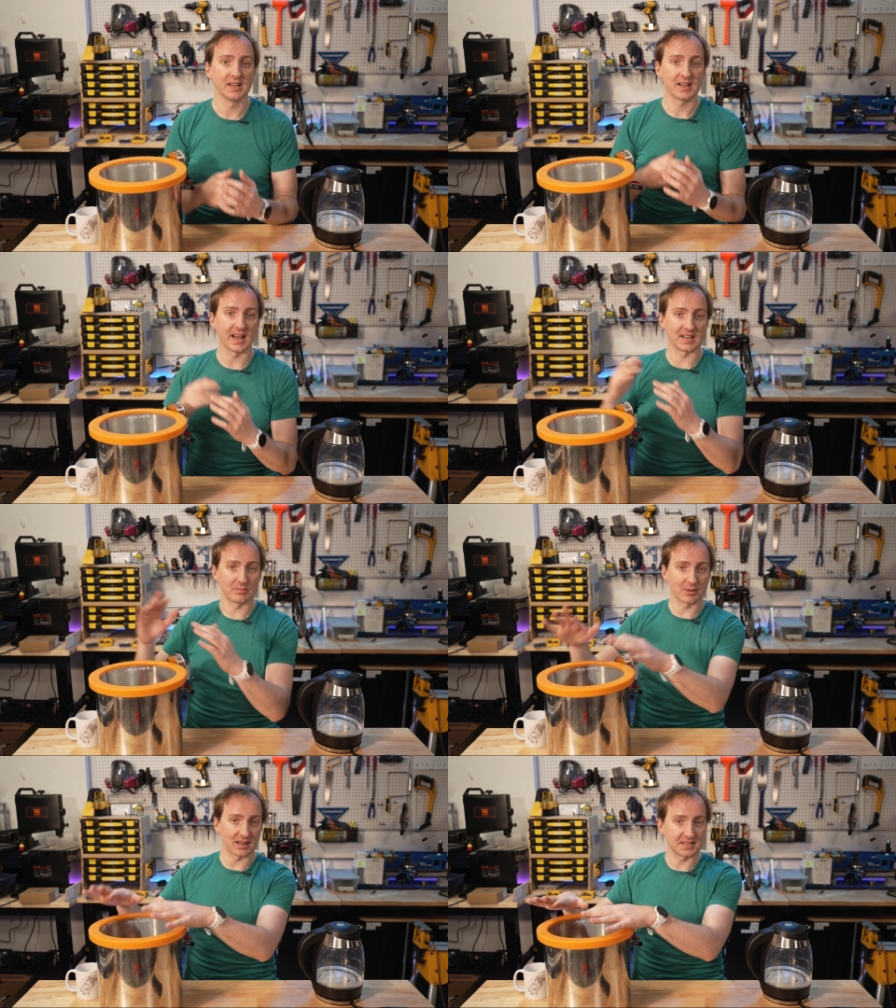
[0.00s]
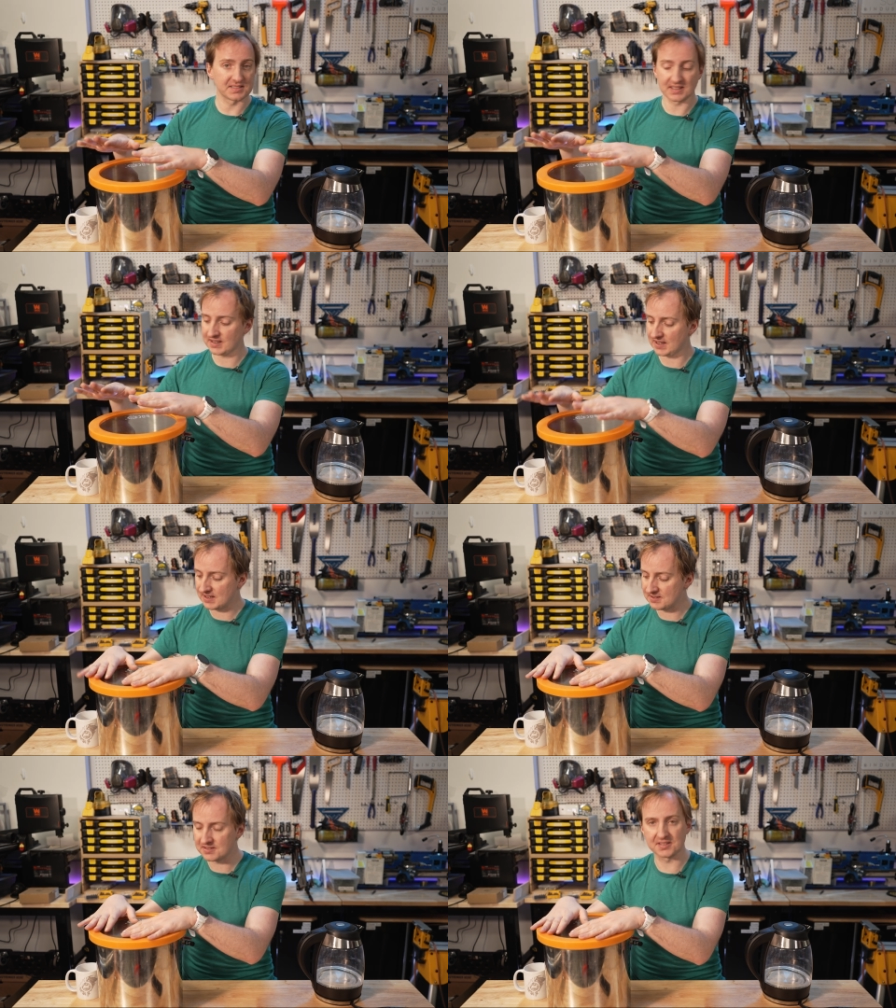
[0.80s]
and placed it
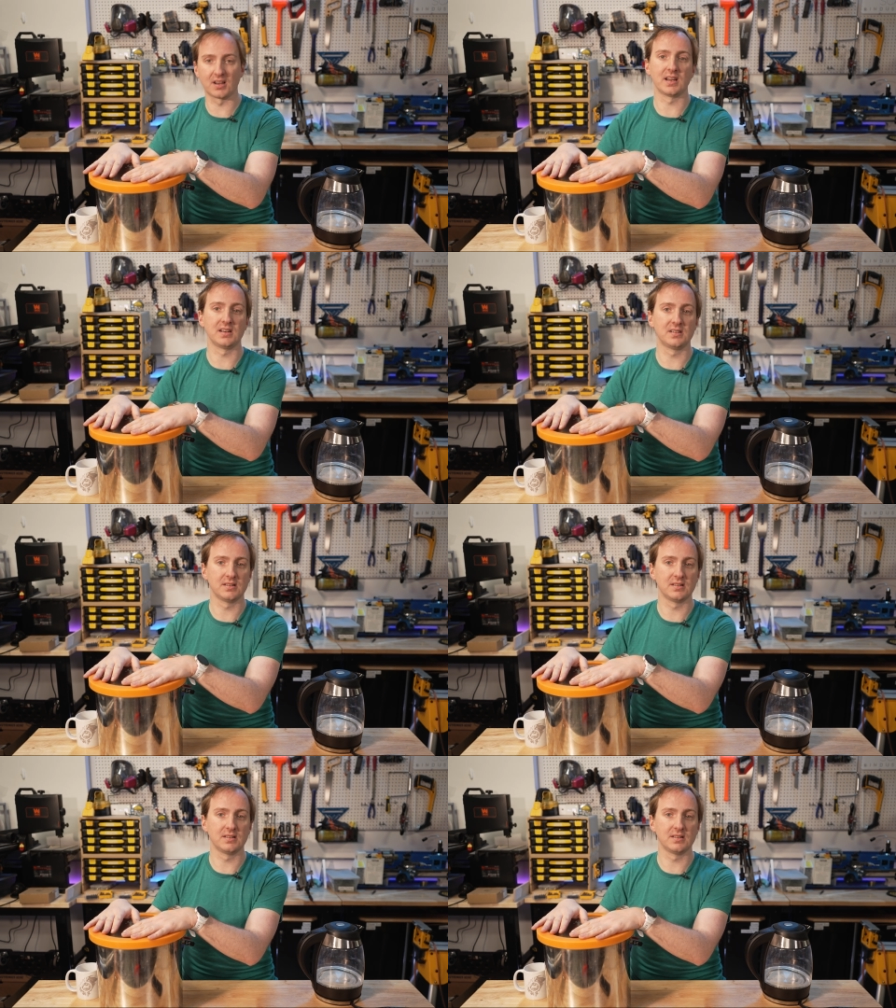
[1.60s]
inside